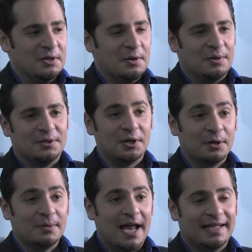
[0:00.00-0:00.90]
know the
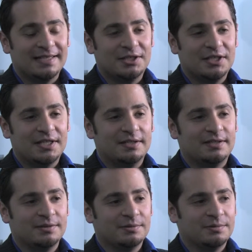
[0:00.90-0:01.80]
terminology,
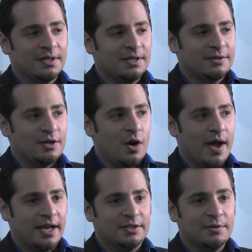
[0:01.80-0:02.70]
to know
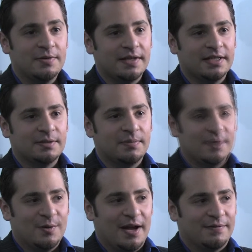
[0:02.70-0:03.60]
how to do things, but
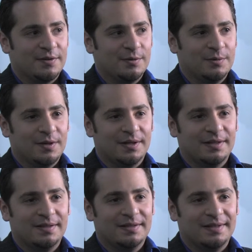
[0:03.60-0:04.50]
you have to
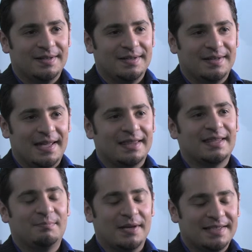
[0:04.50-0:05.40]
get
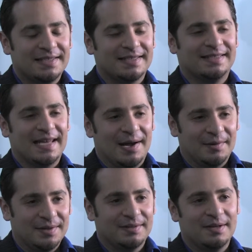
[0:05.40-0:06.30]
the basics
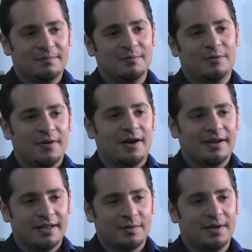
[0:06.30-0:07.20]
down and move
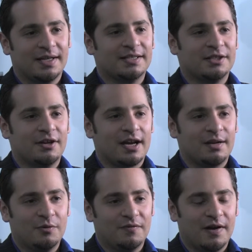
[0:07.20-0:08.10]
on, otherwise you're not
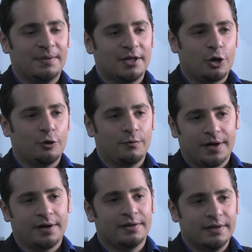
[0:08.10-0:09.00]
going to move up in a
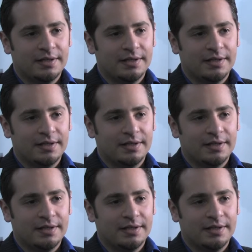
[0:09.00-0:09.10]
career.